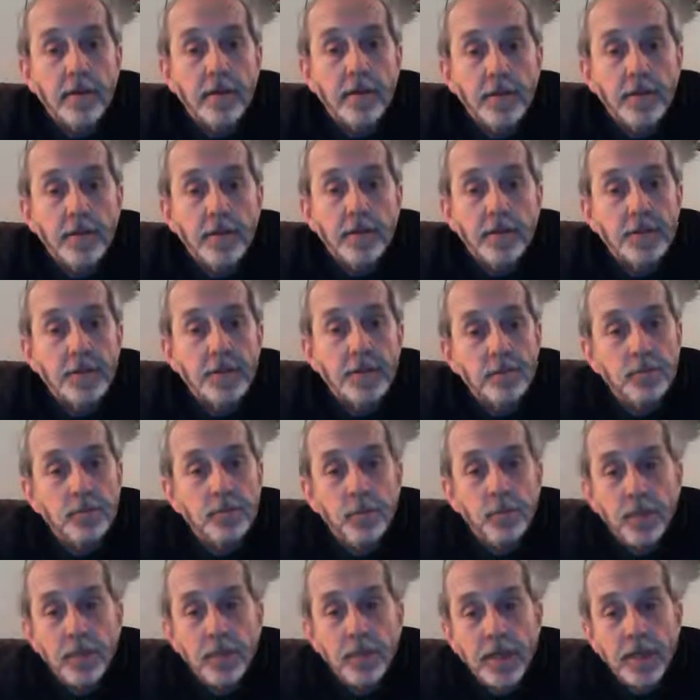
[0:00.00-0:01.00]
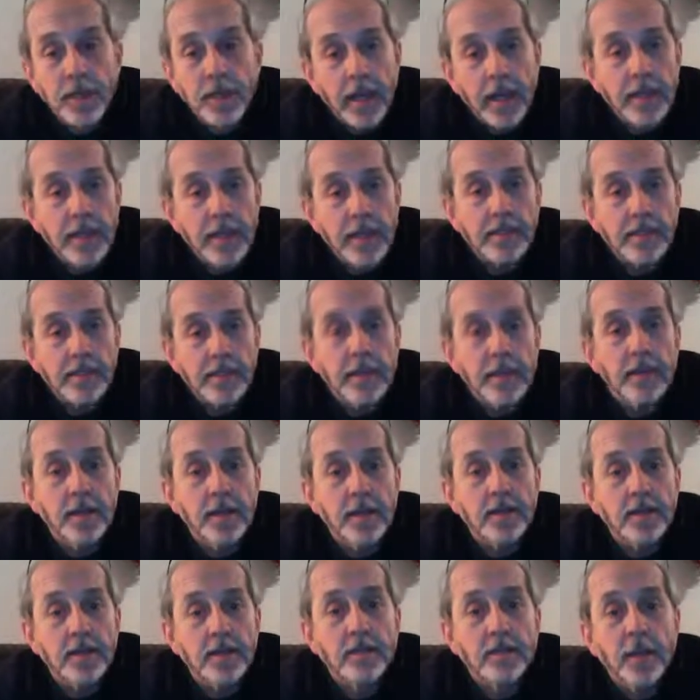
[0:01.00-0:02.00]
The discussion board can't say
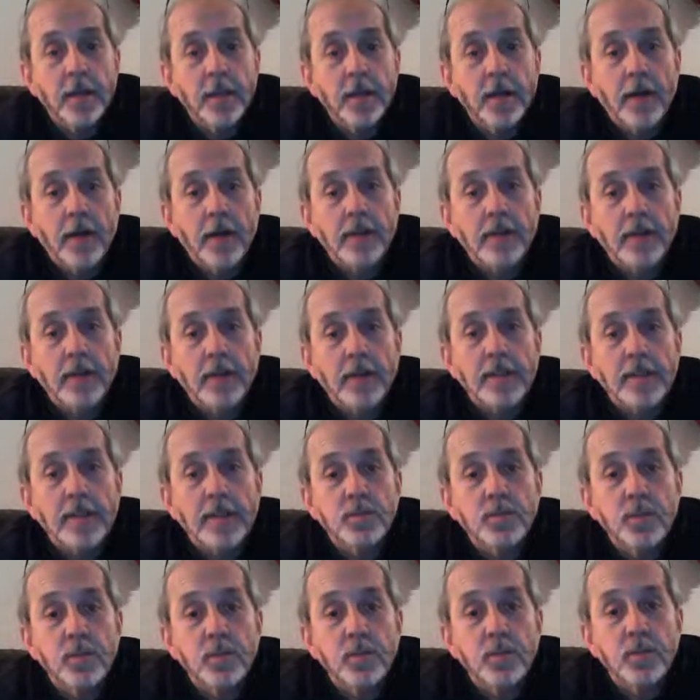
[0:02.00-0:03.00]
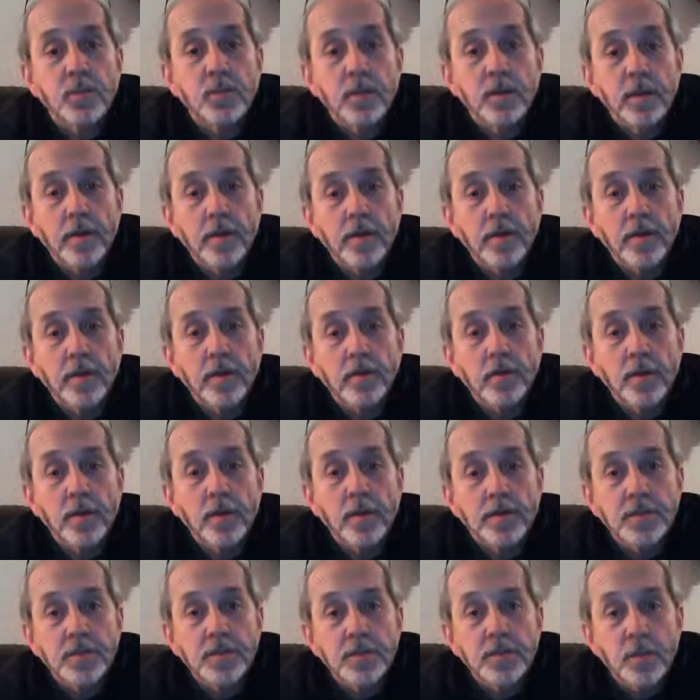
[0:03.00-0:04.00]
enough about it. That's where we're going to do
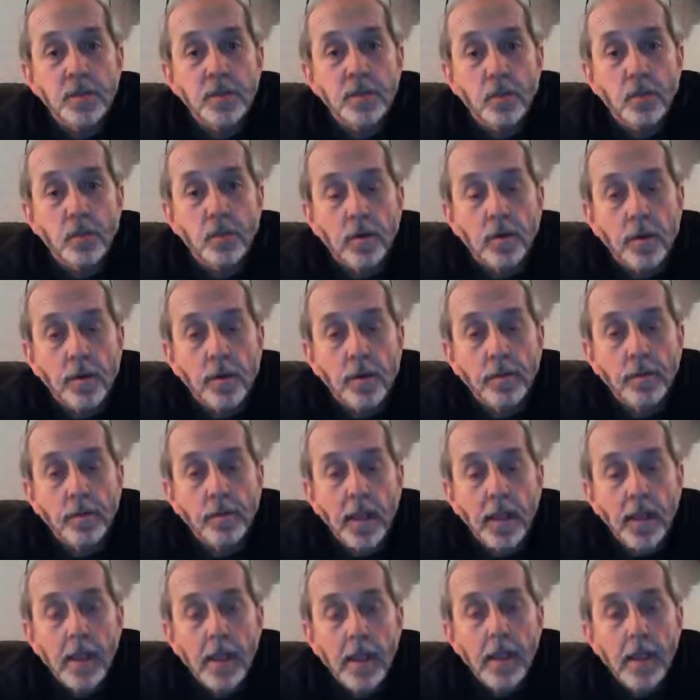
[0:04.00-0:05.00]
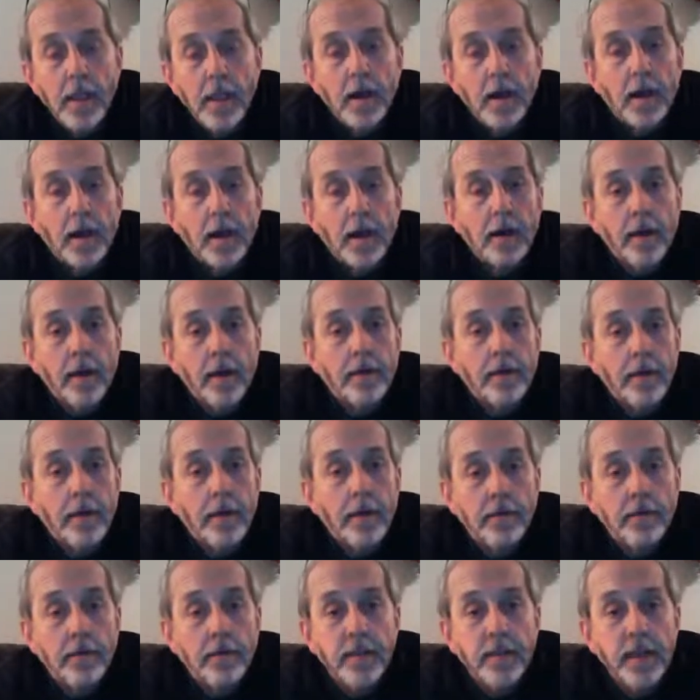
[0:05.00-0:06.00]
most of our work.
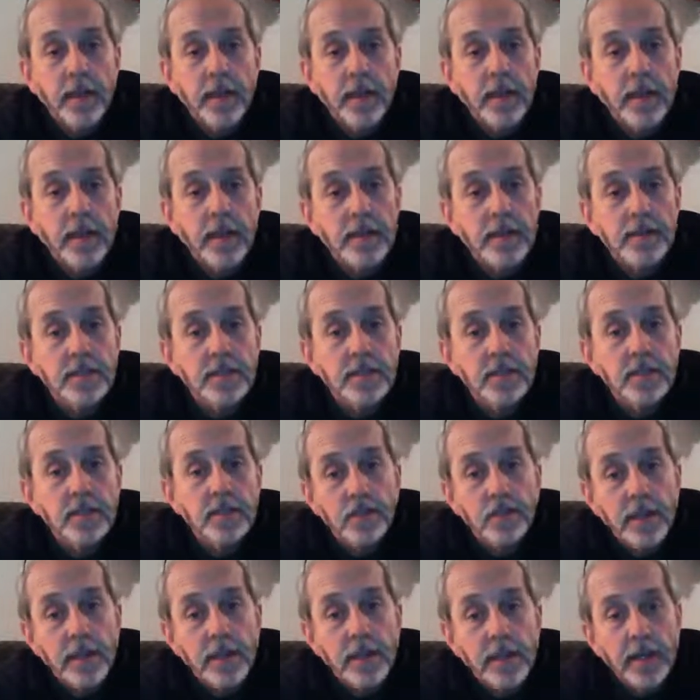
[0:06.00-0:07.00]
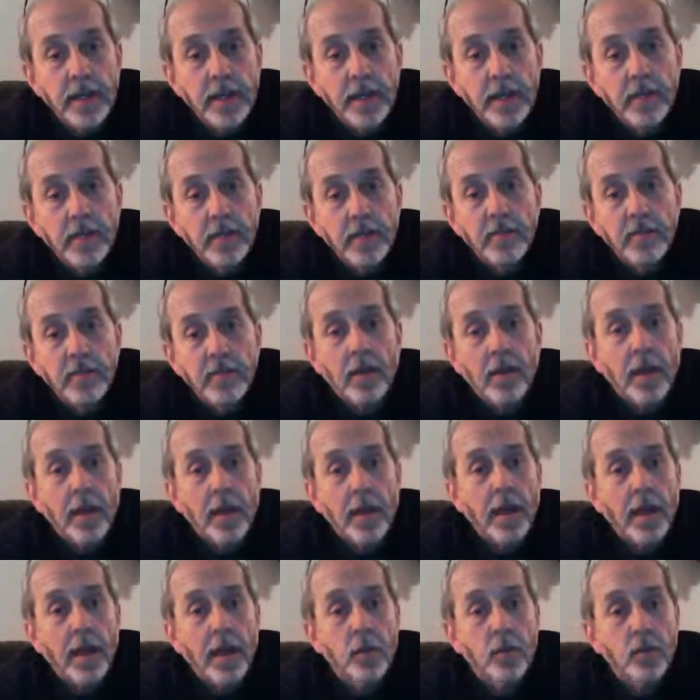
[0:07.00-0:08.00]
The other thing is the readings.
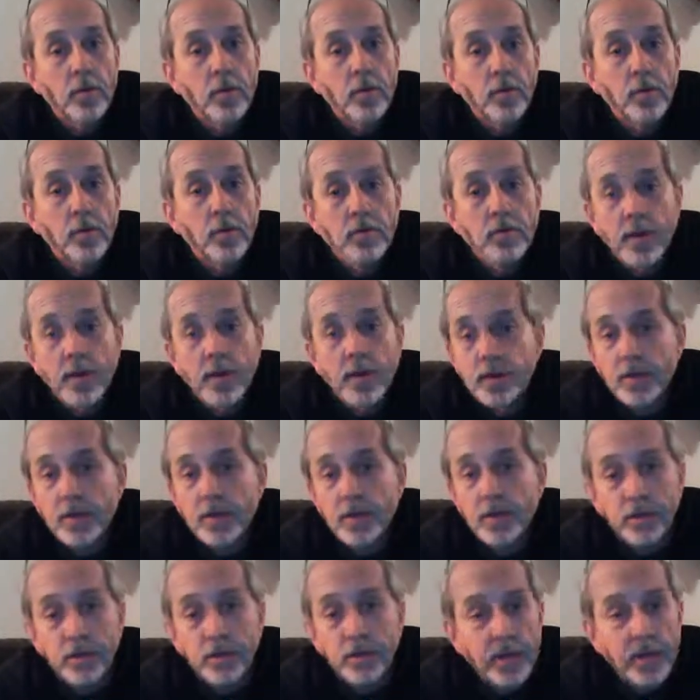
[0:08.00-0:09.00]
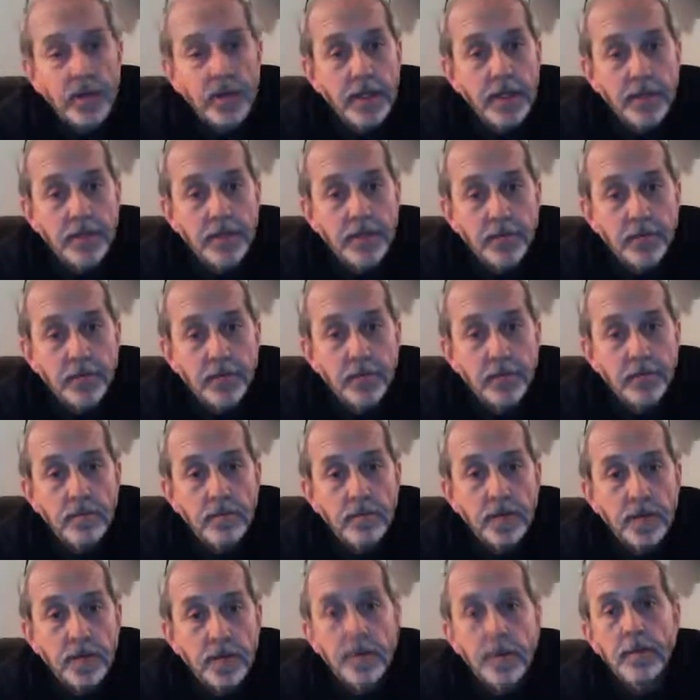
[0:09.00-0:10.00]
I will provide you with readings
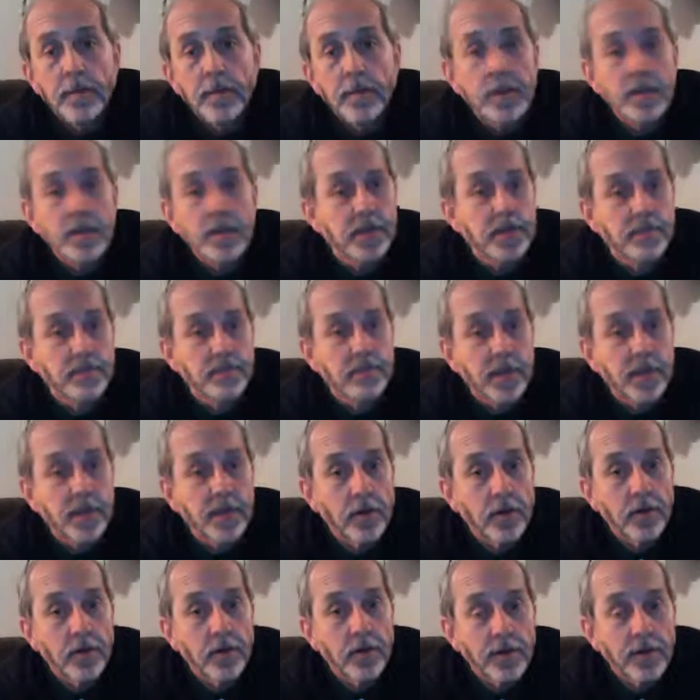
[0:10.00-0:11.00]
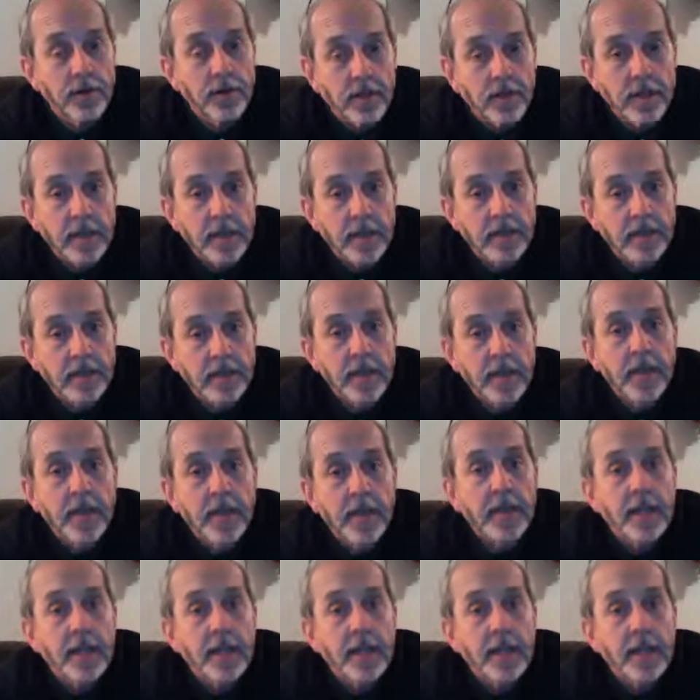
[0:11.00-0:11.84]
from the Leeds and Von Allman text.